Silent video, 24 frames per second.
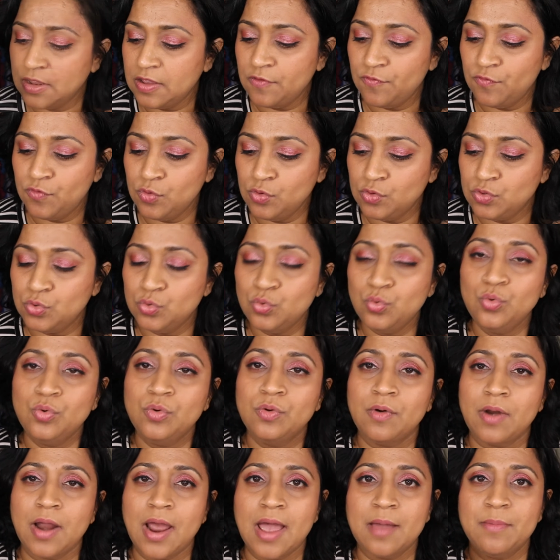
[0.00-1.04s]
If you do
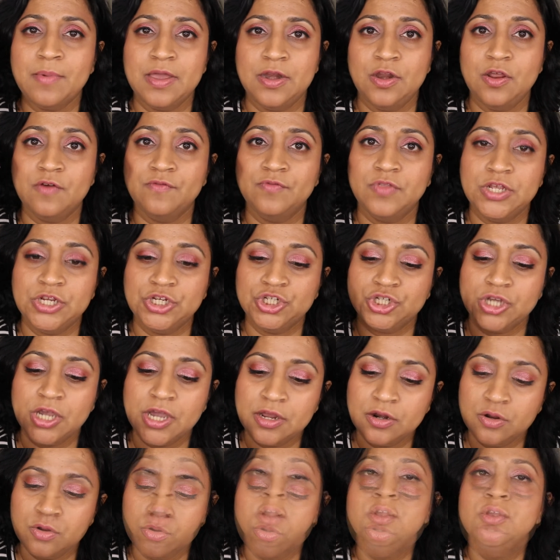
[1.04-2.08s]
grab any of these
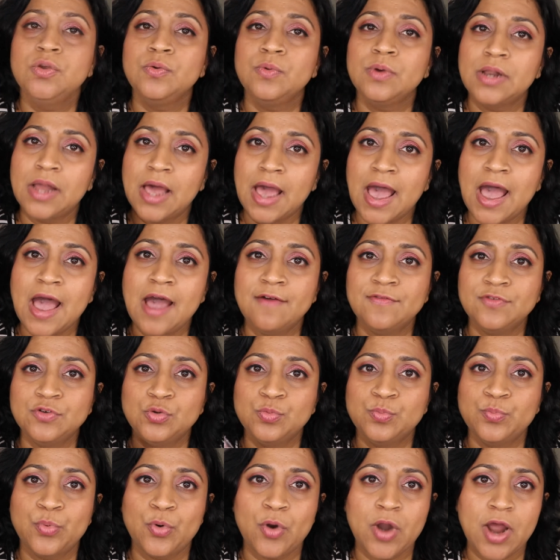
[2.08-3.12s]
shadows, you will have to
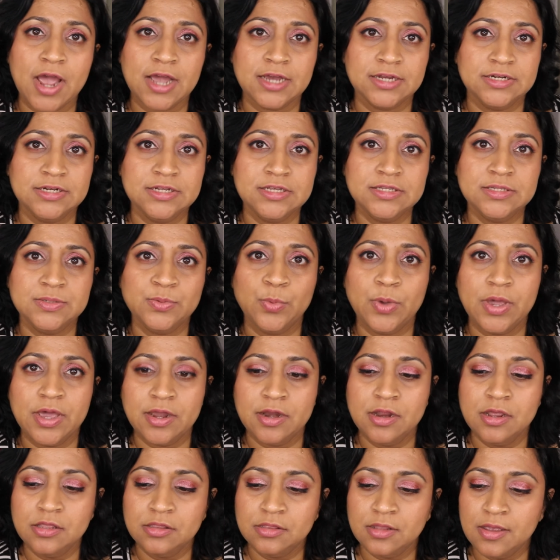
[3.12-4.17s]
practice
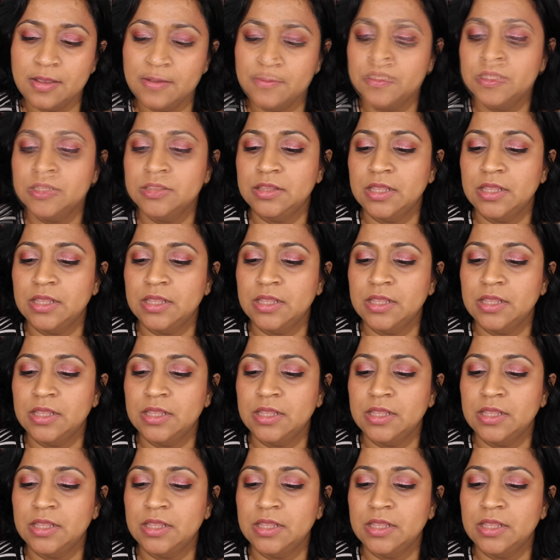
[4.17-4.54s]
wearing them.